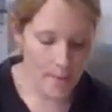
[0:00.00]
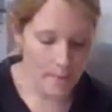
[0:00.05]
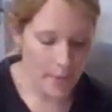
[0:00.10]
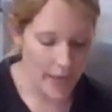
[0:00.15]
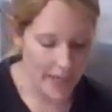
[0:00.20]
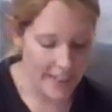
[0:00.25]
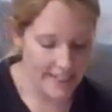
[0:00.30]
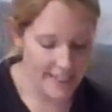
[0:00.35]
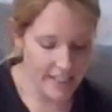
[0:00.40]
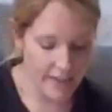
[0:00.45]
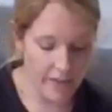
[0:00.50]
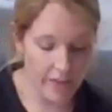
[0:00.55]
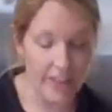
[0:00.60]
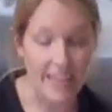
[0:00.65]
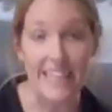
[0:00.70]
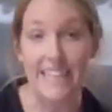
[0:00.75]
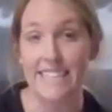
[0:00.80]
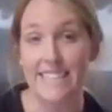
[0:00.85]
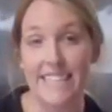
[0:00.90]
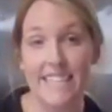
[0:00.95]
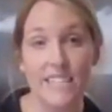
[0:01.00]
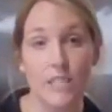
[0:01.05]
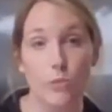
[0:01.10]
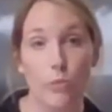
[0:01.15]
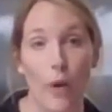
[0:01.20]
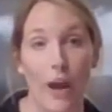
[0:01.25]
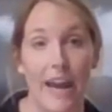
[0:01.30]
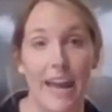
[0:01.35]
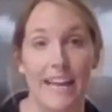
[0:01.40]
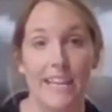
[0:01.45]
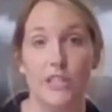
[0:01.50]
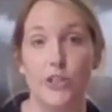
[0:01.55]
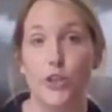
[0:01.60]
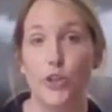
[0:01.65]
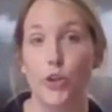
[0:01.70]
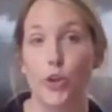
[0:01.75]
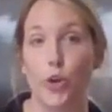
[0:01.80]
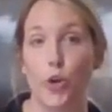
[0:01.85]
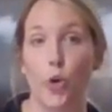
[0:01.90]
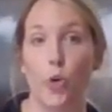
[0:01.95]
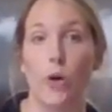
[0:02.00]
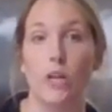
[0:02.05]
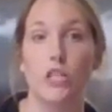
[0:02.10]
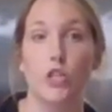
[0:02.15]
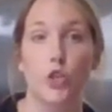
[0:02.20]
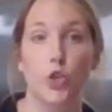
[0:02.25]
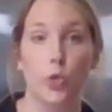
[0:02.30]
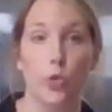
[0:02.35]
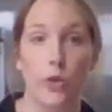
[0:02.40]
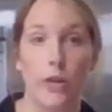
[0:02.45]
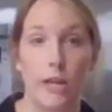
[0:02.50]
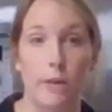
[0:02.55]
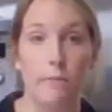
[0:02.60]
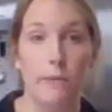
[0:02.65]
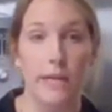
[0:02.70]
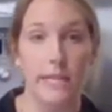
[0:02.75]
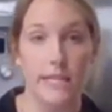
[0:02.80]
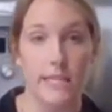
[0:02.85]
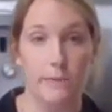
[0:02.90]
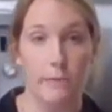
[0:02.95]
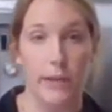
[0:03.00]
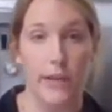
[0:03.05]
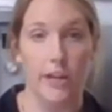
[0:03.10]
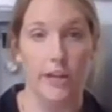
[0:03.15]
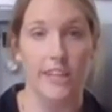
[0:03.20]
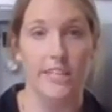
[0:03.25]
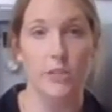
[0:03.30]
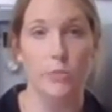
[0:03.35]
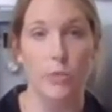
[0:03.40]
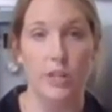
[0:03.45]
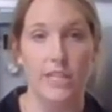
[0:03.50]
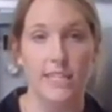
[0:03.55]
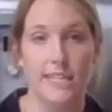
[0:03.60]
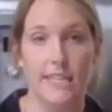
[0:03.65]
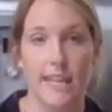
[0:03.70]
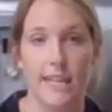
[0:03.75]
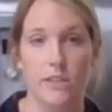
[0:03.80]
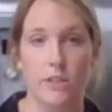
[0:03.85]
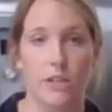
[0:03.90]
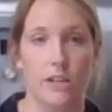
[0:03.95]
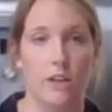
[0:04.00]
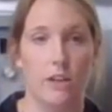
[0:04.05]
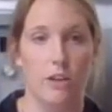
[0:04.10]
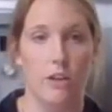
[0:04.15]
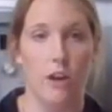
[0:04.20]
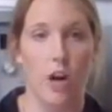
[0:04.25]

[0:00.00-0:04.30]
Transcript: but the easiest way to trim asparagus when it says it